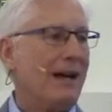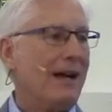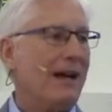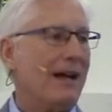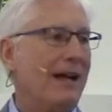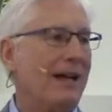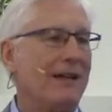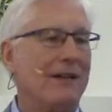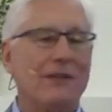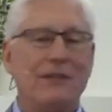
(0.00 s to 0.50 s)

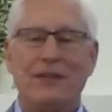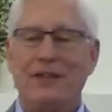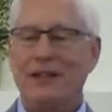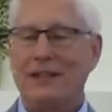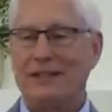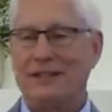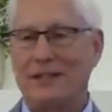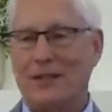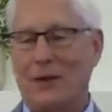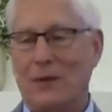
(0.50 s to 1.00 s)
I don't
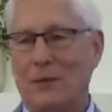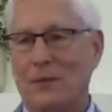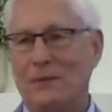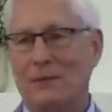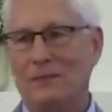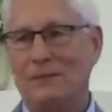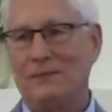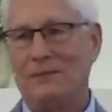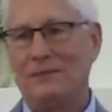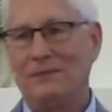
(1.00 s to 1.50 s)
think so.
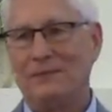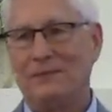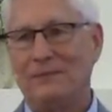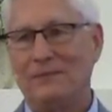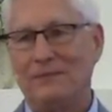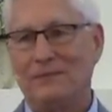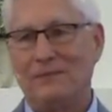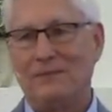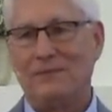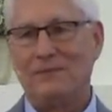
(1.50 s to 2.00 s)

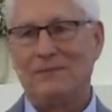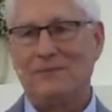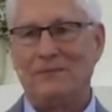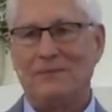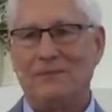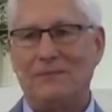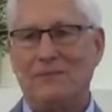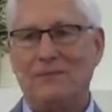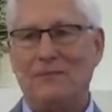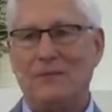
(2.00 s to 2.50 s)

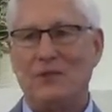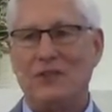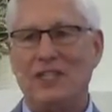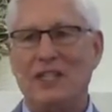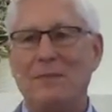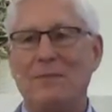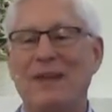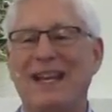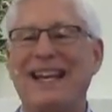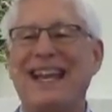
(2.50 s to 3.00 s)

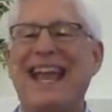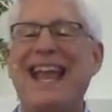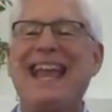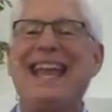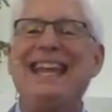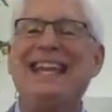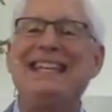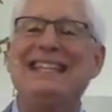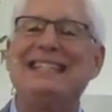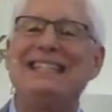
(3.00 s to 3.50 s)
She'd been
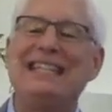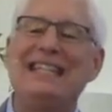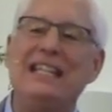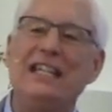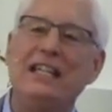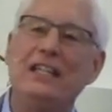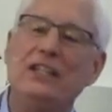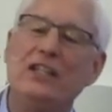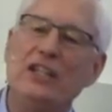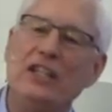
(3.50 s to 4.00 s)
18